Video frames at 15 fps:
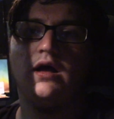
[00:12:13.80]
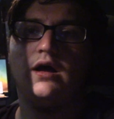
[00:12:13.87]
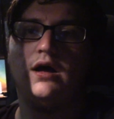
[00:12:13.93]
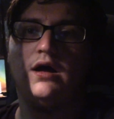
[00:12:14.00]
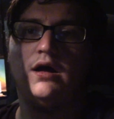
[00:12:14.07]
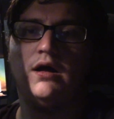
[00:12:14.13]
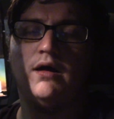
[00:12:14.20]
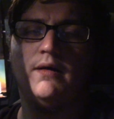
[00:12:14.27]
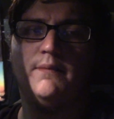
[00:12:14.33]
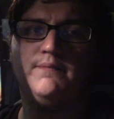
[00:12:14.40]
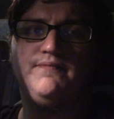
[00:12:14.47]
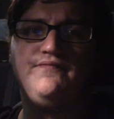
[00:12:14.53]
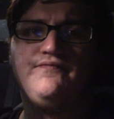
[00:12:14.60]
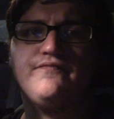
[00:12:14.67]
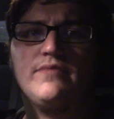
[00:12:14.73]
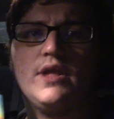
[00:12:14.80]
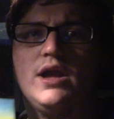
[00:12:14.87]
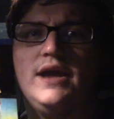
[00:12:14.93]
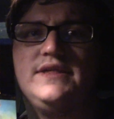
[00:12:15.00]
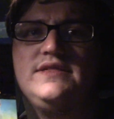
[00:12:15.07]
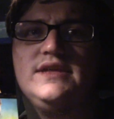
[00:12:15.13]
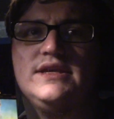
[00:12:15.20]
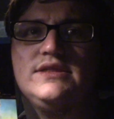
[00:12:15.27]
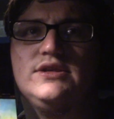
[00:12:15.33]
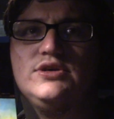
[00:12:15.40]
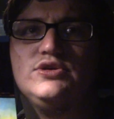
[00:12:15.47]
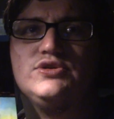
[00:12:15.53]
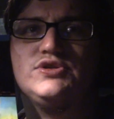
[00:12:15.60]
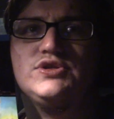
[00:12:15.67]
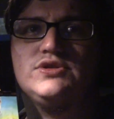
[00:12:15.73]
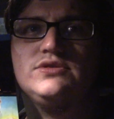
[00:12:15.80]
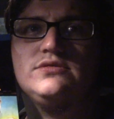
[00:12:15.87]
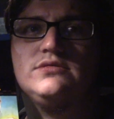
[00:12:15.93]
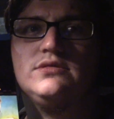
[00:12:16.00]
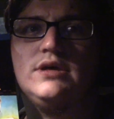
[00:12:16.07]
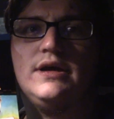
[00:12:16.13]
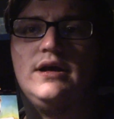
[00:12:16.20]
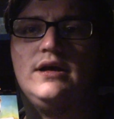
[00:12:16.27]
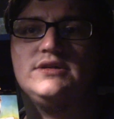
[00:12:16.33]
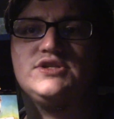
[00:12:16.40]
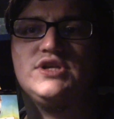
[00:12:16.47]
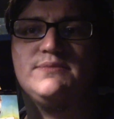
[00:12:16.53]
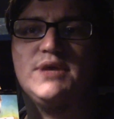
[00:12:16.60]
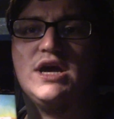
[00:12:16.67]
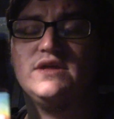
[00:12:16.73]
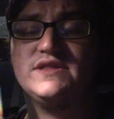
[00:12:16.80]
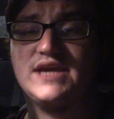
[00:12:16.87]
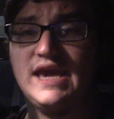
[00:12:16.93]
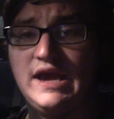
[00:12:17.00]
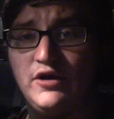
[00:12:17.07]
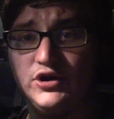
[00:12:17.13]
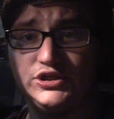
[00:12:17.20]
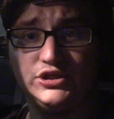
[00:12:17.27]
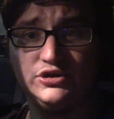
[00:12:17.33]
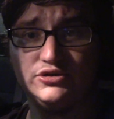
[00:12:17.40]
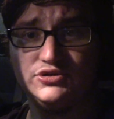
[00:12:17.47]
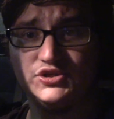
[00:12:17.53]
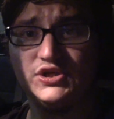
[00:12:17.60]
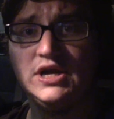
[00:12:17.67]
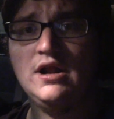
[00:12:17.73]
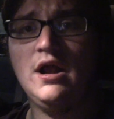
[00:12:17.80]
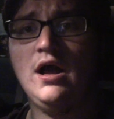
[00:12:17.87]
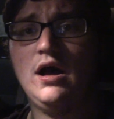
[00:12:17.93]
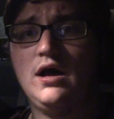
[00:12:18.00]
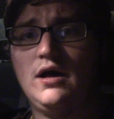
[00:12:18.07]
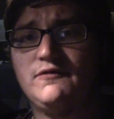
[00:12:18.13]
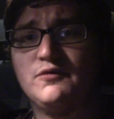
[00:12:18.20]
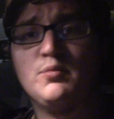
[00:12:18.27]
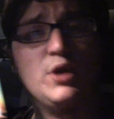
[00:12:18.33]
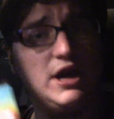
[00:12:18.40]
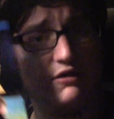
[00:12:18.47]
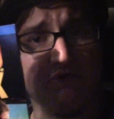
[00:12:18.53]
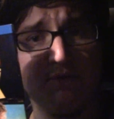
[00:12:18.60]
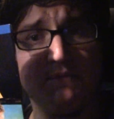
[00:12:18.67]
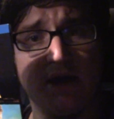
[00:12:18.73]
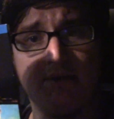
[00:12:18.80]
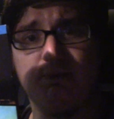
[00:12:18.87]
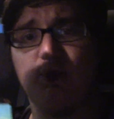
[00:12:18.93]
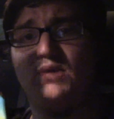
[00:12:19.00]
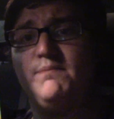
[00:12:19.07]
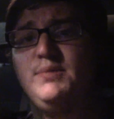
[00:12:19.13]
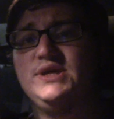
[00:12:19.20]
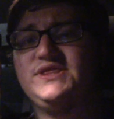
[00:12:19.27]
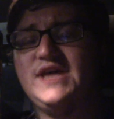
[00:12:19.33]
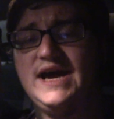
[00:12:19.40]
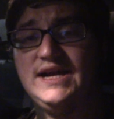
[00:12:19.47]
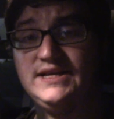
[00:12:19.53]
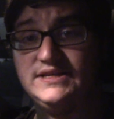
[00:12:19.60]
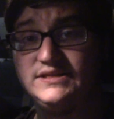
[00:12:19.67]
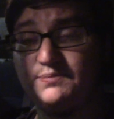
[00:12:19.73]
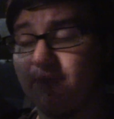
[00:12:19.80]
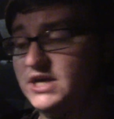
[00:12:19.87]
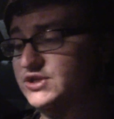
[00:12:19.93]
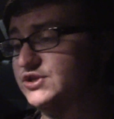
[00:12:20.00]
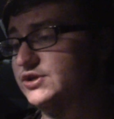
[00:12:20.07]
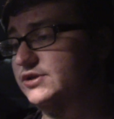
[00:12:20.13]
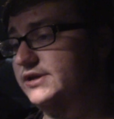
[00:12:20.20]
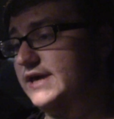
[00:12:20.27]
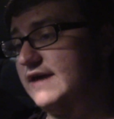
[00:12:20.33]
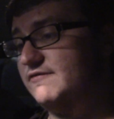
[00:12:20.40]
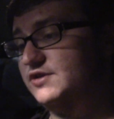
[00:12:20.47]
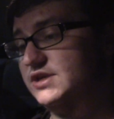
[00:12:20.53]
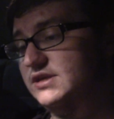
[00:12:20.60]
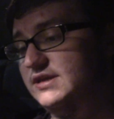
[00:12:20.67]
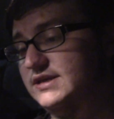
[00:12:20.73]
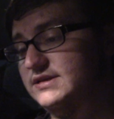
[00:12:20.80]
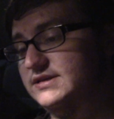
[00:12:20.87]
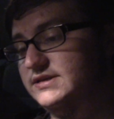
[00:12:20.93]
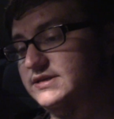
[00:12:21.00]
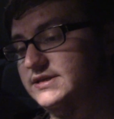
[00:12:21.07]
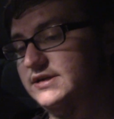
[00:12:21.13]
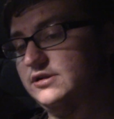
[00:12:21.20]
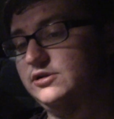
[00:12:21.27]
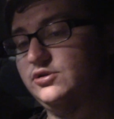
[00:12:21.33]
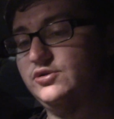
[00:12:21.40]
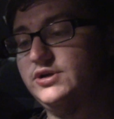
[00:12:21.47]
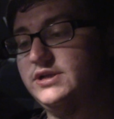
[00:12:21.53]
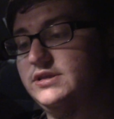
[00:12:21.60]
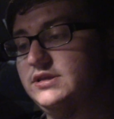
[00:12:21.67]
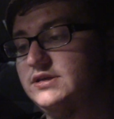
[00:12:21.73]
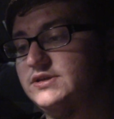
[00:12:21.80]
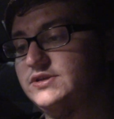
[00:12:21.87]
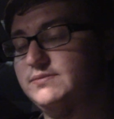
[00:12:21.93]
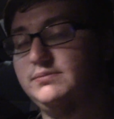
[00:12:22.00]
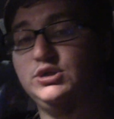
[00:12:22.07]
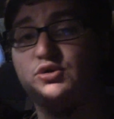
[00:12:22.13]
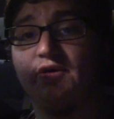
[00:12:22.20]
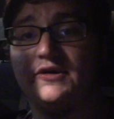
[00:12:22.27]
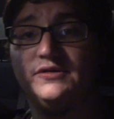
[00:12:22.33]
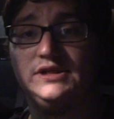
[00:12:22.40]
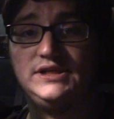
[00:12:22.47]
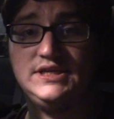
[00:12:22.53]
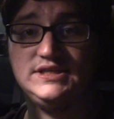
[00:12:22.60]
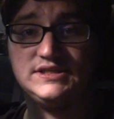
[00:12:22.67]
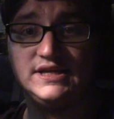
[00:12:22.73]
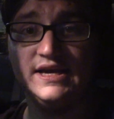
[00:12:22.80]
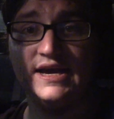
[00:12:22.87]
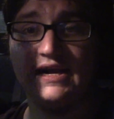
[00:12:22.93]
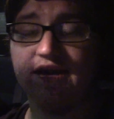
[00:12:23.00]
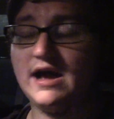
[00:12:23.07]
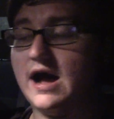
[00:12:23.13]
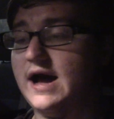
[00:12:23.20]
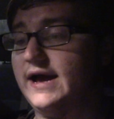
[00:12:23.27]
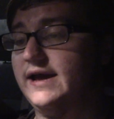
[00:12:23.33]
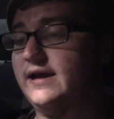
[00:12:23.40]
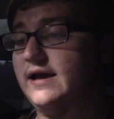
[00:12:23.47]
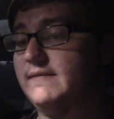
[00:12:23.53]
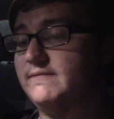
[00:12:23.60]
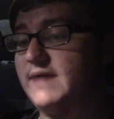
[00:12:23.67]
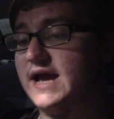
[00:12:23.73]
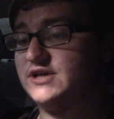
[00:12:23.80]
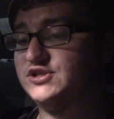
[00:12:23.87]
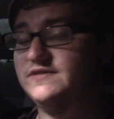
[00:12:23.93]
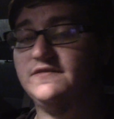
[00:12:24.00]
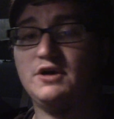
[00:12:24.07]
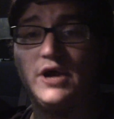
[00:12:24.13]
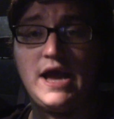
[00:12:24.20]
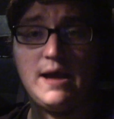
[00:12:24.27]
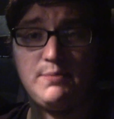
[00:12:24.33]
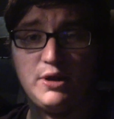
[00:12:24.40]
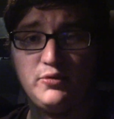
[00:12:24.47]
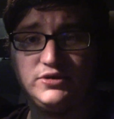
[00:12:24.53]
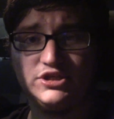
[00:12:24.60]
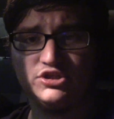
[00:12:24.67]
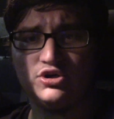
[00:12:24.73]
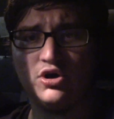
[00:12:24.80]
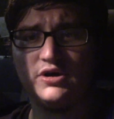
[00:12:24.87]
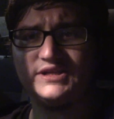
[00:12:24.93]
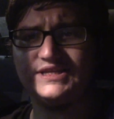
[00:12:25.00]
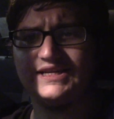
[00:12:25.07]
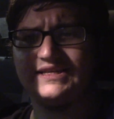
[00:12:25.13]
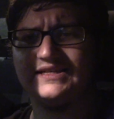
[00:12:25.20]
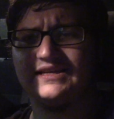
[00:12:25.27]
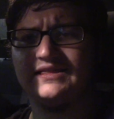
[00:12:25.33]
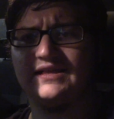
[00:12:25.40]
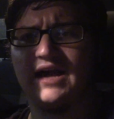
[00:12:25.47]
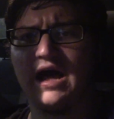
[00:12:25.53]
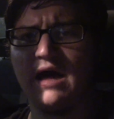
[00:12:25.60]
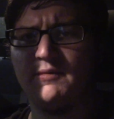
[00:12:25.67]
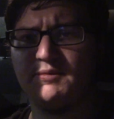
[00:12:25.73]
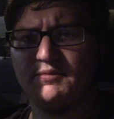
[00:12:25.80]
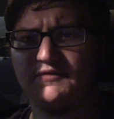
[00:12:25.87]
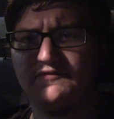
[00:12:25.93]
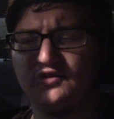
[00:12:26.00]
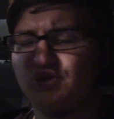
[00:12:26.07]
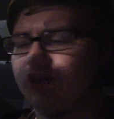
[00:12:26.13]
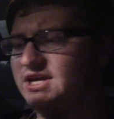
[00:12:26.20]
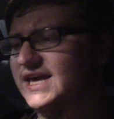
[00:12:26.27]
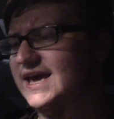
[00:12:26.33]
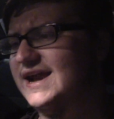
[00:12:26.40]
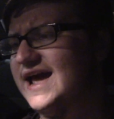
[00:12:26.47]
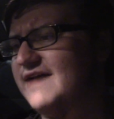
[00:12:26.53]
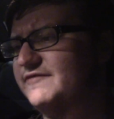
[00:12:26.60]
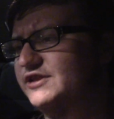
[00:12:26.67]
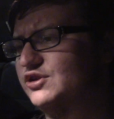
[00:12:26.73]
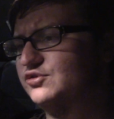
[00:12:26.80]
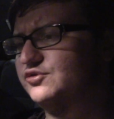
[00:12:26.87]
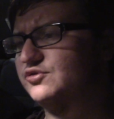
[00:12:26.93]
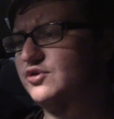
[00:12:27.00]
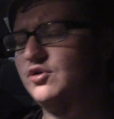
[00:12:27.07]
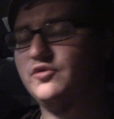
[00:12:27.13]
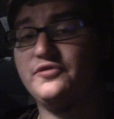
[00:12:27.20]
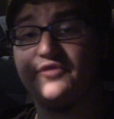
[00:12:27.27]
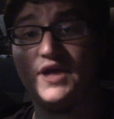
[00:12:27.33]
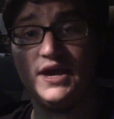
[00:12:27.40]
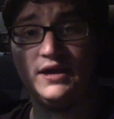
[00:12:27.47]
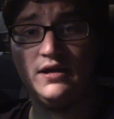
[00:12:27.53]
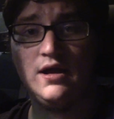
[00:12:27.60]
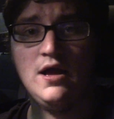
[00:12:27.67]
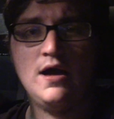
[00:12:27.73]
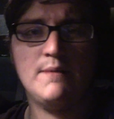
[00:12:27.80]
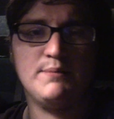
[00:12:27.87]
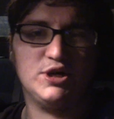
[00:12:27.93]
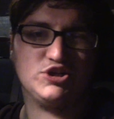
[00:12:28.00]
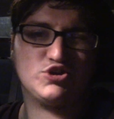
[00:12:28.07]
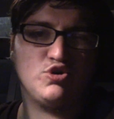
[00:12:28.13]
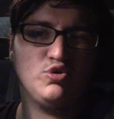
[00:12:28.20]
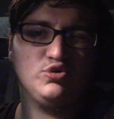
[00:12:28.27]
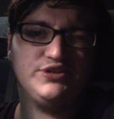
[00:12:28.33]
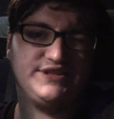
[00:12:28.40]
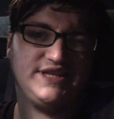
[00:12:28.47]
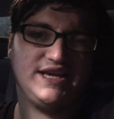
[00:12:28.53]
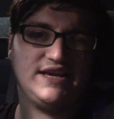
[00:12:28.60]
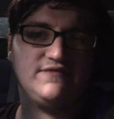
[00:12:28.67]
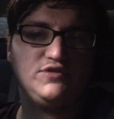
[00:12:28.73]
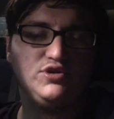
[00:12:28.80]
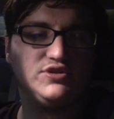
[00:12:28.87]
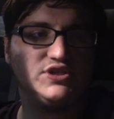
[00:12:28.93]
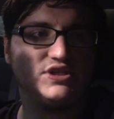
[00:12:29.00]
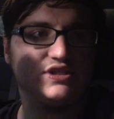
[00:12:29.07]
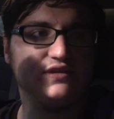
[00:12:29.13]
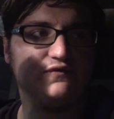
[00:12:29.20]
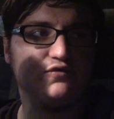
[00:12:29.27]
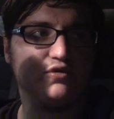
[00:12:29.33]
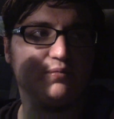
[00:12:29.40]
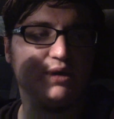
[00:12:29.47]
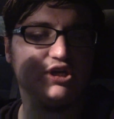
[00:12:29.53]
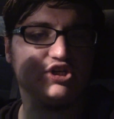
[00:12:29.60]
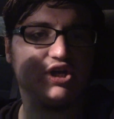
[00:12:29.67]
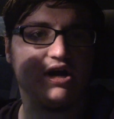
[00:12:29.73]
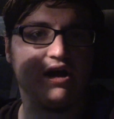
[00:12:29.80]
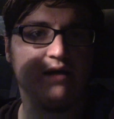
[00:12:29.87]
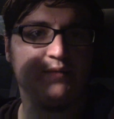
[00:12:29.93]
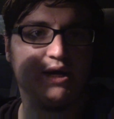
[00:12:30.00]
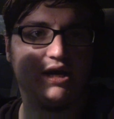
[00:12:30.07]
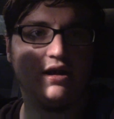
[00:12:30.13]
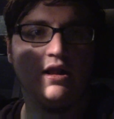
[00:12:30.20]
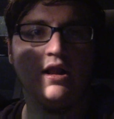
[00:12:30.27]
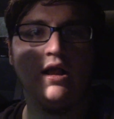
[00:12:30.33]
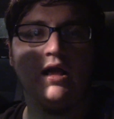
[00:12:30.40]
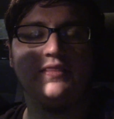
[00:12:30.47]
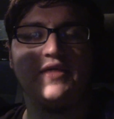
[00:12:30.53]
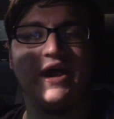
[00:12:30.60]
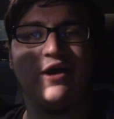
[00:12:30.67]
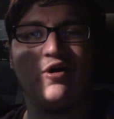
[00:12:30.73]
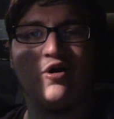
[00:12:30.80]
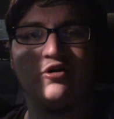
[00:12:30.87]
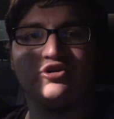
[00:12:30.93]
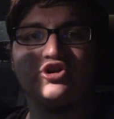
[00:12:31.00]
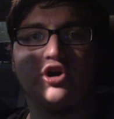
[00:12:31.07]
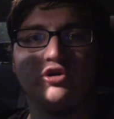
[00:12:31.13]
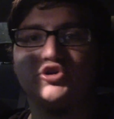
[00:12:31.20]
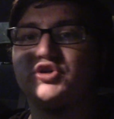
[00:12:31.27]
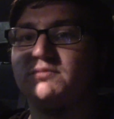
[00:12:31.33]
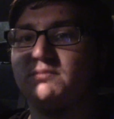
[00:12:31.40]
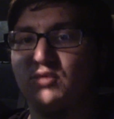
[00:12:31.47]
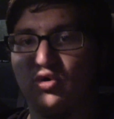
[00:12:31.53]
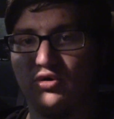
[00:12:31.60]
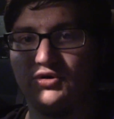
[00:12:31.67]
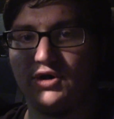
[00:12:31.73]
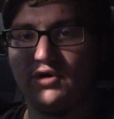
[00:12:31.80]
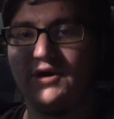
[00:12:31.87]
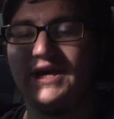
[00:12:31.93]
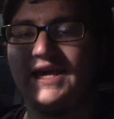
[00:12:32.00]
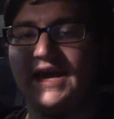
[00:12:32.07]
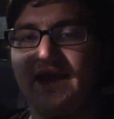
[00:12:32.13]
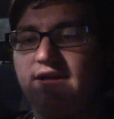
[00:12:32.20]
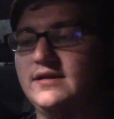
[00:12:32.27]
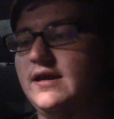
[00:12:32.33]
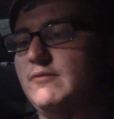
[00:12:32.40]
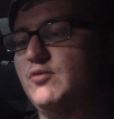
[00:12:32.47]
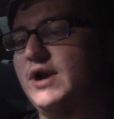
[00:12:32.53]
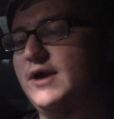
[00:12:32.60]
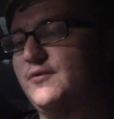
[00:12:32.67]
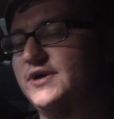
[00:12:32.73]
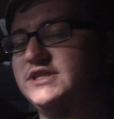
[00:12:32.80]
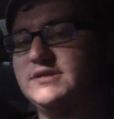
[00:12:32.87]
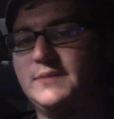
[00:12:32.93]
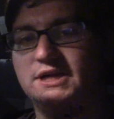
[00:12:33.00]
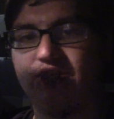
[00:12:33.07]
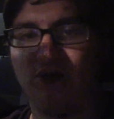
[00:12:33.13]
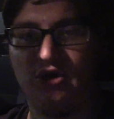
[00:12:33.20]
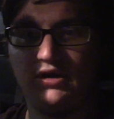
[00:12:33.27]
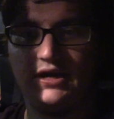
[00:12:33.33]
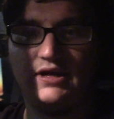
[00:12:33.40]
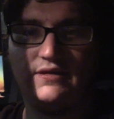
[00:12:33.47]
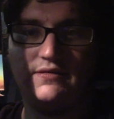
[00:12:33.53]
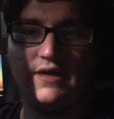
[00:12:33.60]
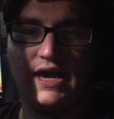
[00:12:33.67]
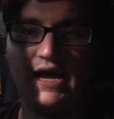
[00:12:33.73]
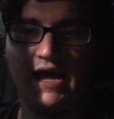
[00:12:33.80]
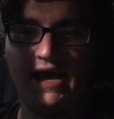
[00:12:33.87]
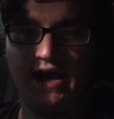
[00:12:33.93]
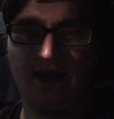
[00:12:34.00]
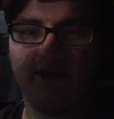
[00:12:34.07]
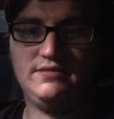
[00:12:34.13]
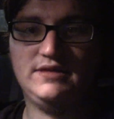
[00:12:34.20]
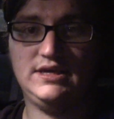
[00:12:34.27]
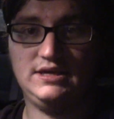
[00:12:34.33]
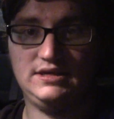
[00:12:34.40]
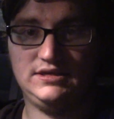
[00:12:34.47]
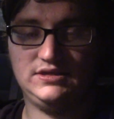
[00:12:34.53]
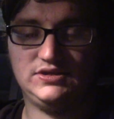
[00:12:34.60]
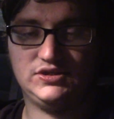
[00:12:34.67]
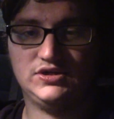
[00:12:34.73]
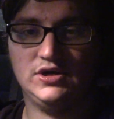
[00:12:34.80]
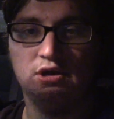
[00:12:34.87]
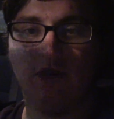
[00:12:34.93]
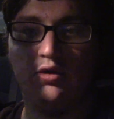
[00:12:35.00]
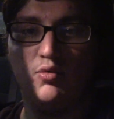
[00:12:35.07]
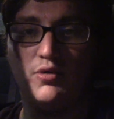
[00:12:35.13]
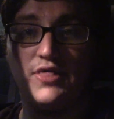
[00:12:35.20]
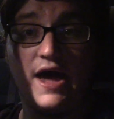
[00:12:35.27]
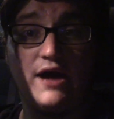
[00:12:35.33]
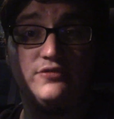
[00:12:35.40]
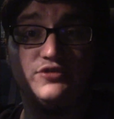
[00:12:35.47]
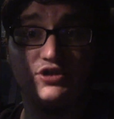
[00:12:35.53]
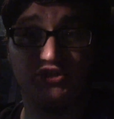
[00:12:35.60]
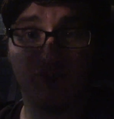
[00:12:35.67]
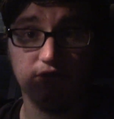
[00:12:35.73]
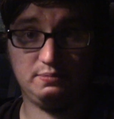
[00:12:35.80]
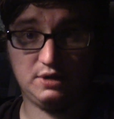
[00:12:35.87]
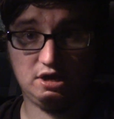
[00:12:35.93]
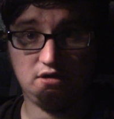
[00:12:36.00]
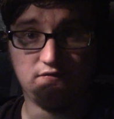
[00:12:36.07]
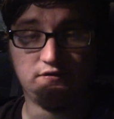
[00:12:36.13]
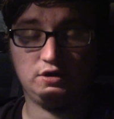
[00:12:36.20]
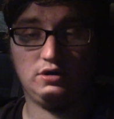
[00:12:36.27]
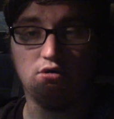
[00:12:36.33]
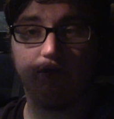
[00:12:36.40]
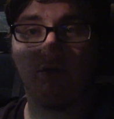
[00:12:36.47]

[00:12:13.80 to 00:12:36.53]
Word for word: Um, I think there's uh, something on the characters uh, from what I remember. But that is basically everything that is included in this Blu-ray release. Now, I am actually very happy I went to Target to get the, comic book version again. I haven't looked through the whole thing, but it's cool that they give you a 64-page comic. They are charging more, though. Again, when I went to my Target, they had these without the slipcover